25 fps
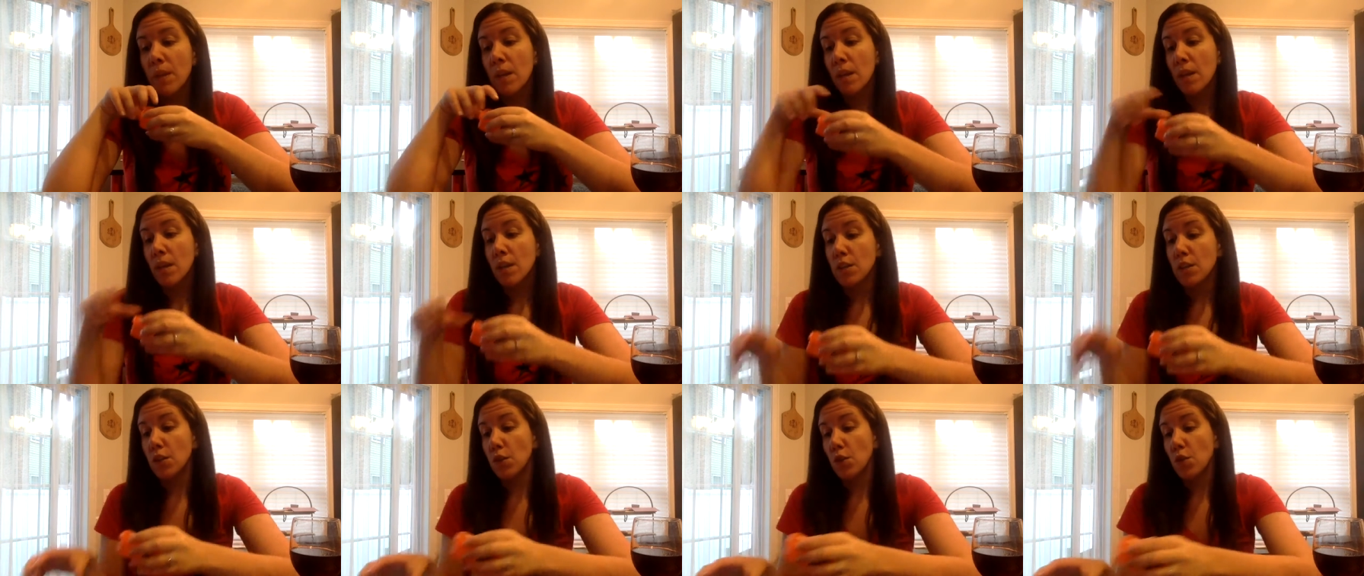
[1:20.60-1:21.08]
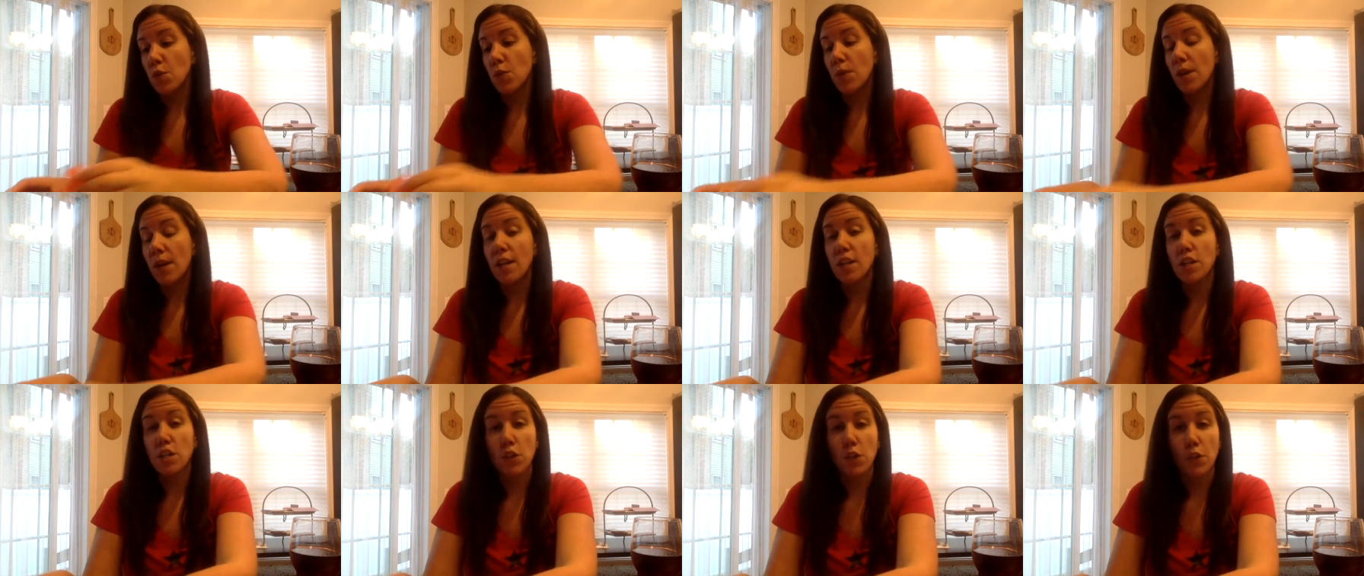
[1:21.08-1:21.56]
So you get
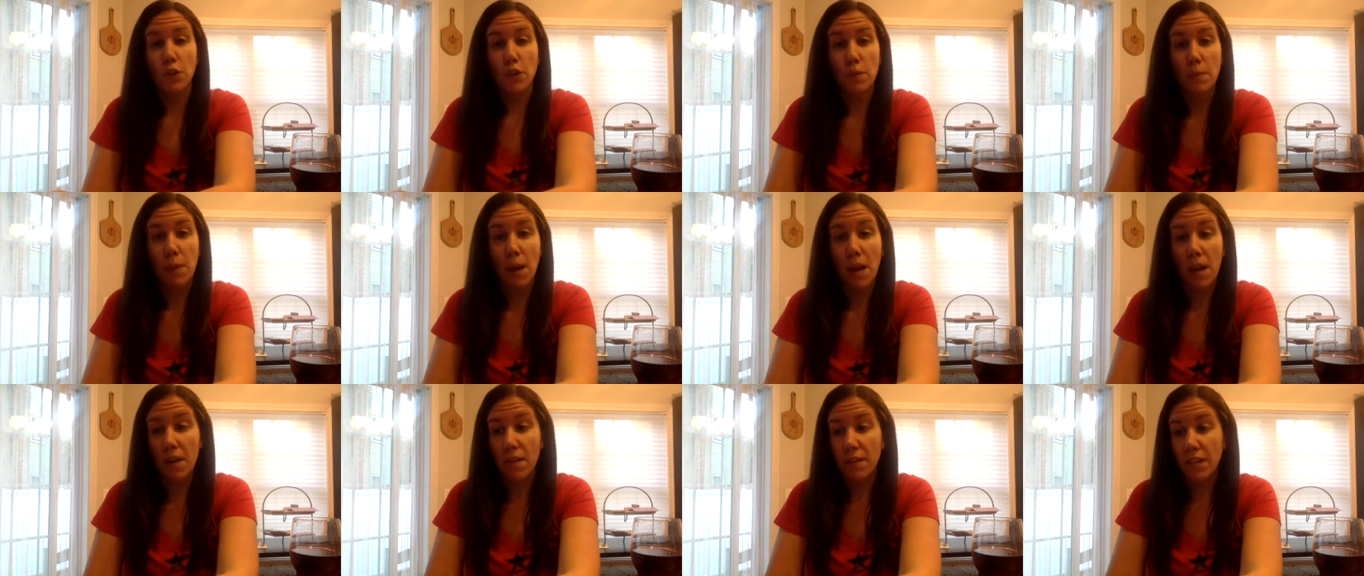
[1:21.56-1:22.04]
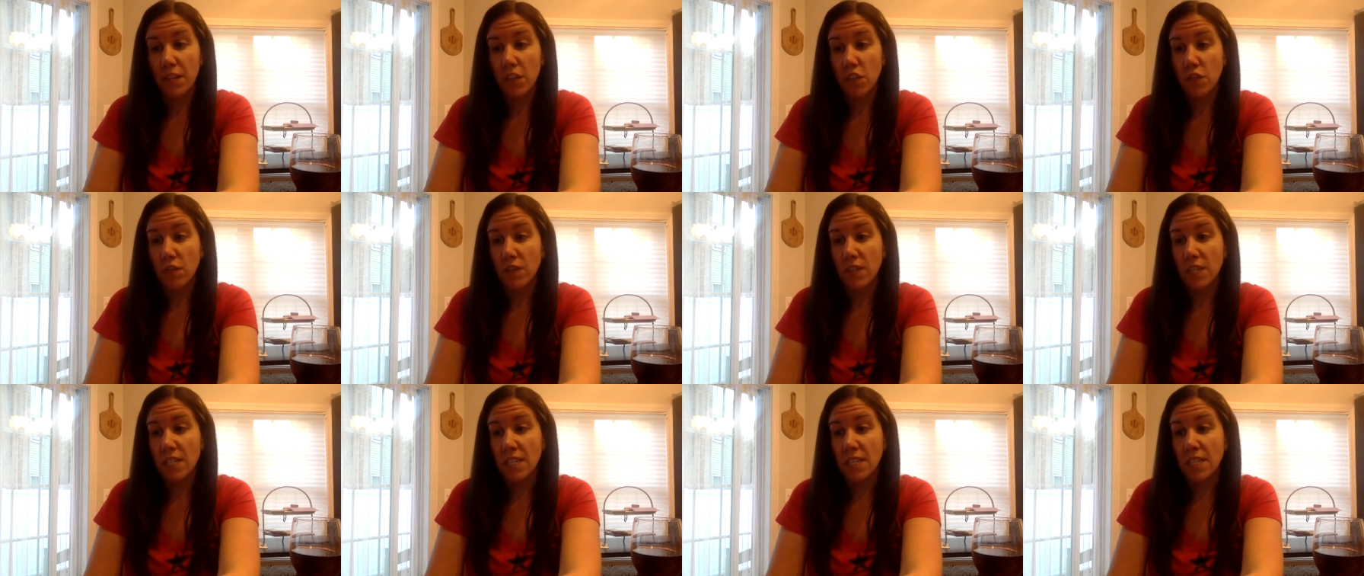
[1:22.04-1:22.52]
a certain amount of each of
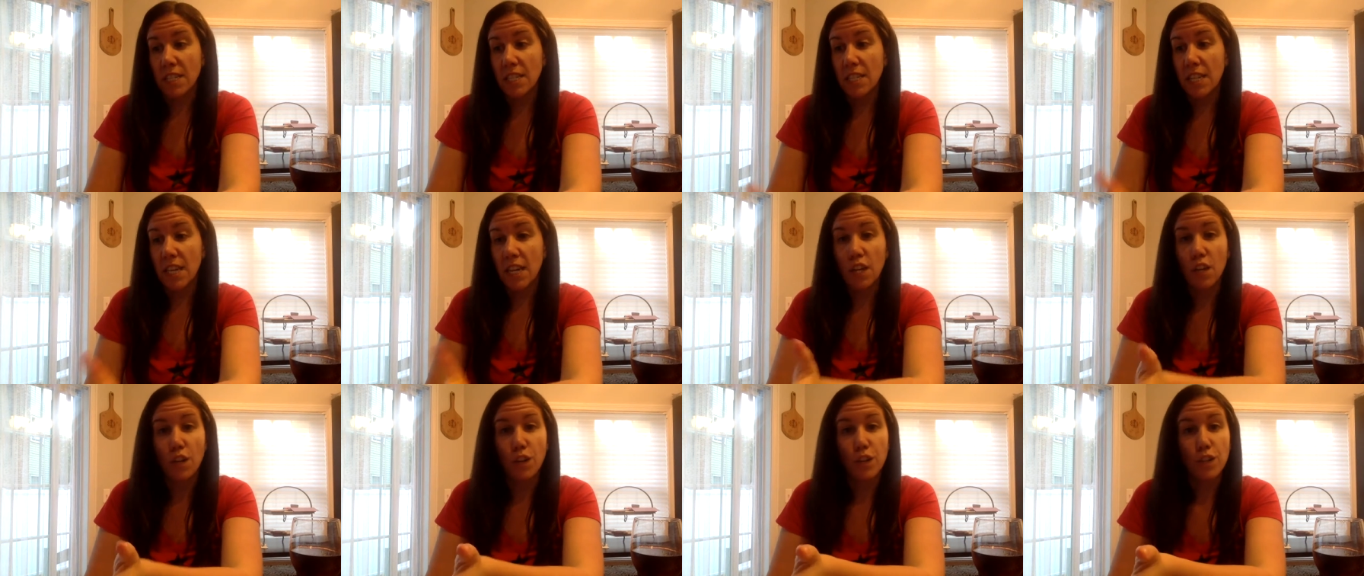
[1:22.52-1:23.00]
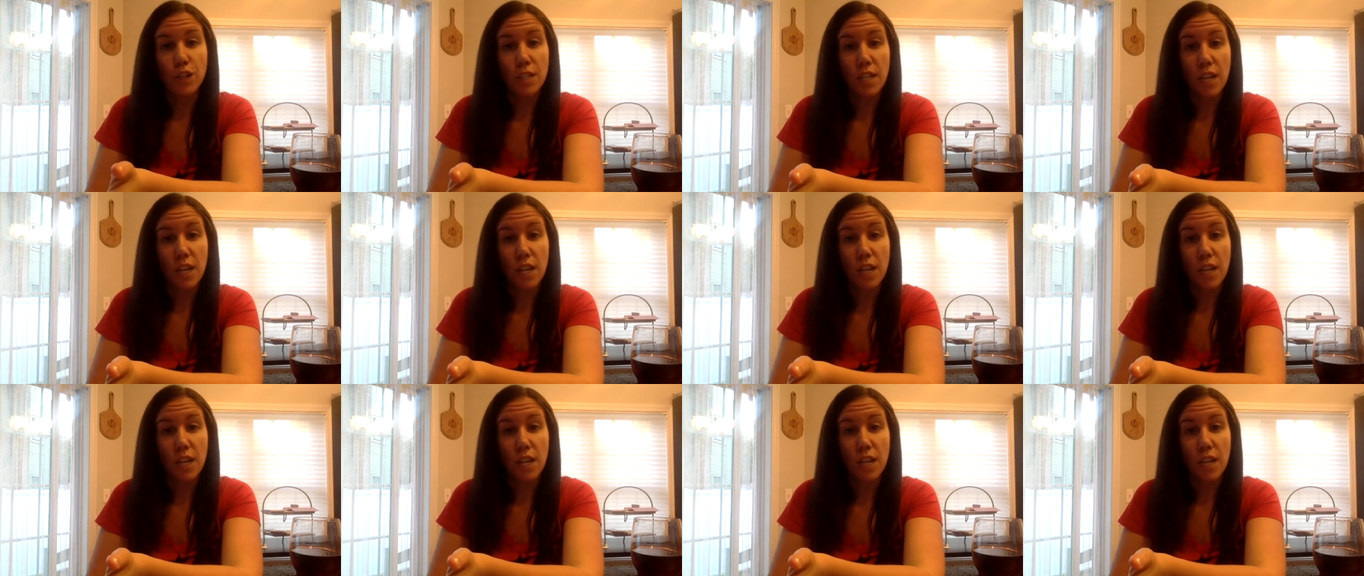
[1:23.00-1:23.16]
these containers,